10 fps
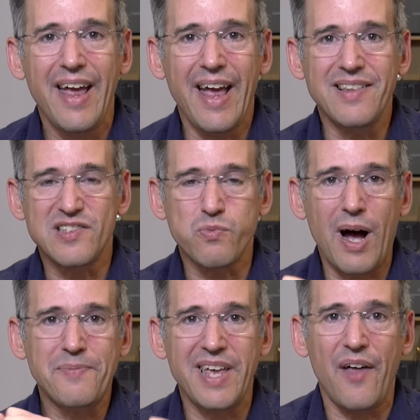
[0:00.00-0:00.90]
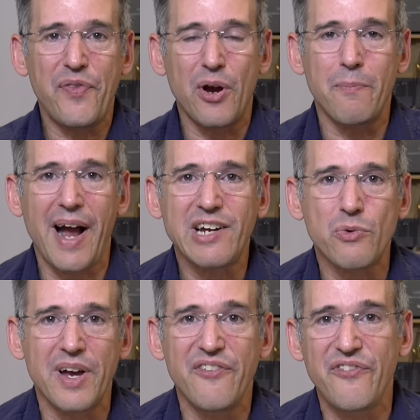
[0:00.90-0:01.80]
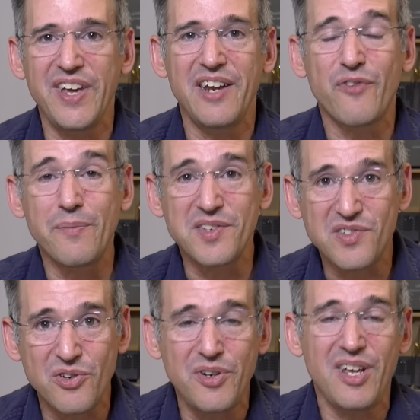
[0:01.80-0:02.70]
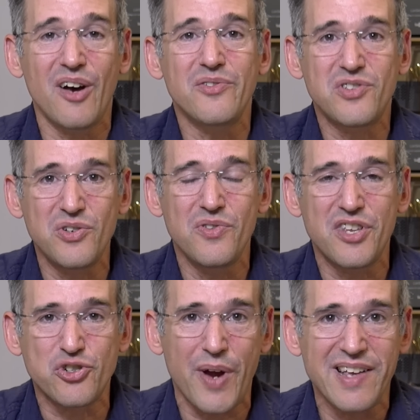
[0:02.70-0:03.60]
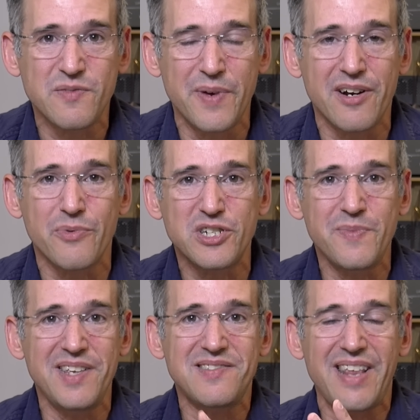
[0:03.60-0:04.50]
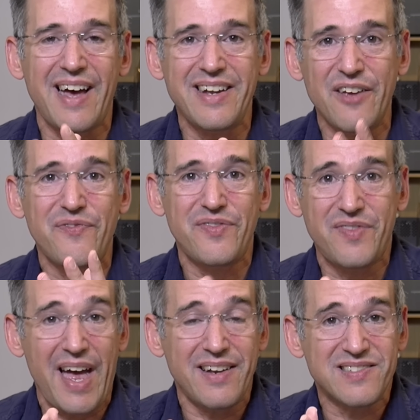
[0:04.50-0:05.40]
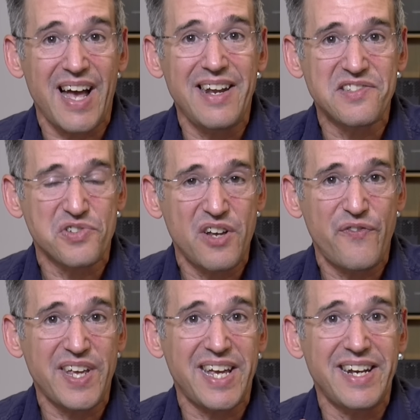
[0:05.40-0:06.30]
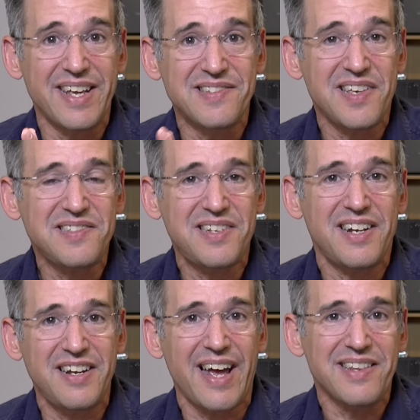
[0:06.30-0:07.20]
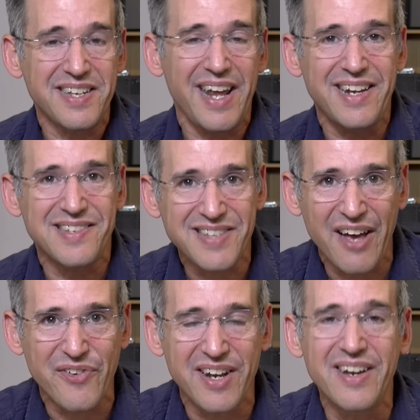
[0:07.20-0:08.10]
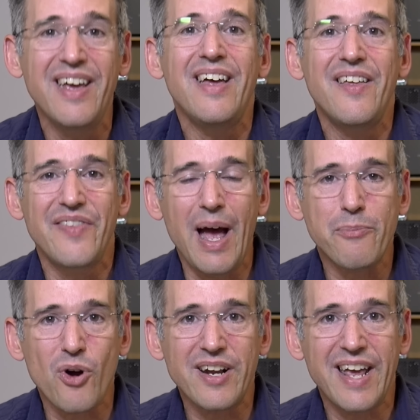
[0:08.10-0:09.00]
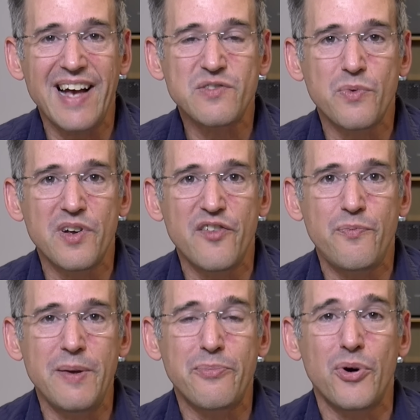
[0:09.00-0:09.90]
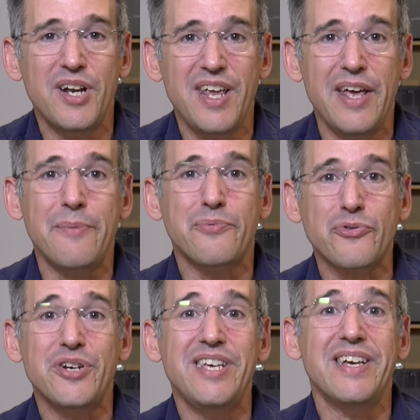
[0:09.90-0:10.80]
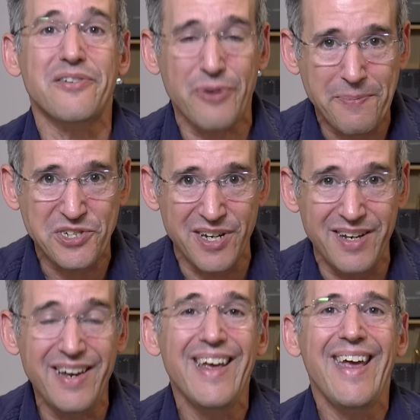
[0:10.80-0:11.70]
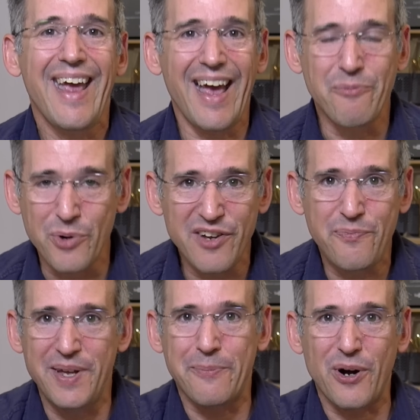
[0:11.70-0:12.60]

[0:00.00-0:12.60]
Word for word: and swapped out their microwave feed from the studio to the transmitter, which means that if that signing certificate existed in 1987, that broadcast would have been put in pre-encryption and would have been